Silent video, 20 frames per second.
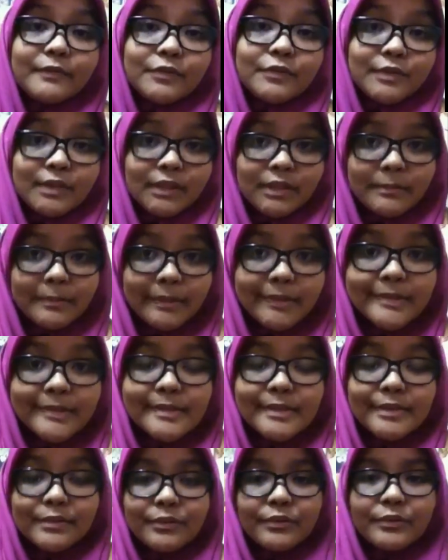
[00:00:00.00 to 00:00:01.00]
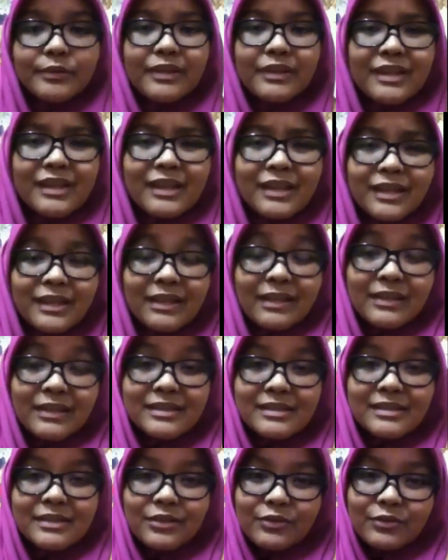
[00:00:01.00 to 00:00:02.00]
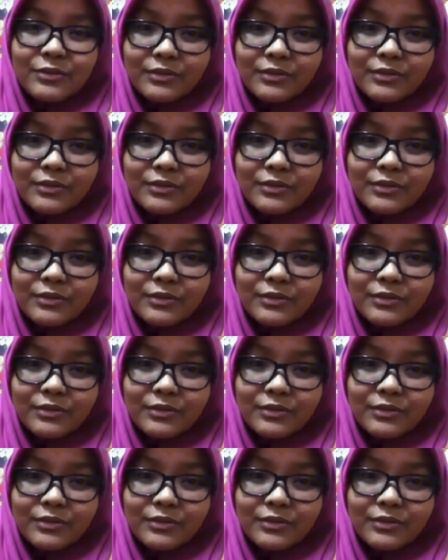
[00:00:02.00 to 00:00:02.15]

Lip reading: to take the bus. So it is a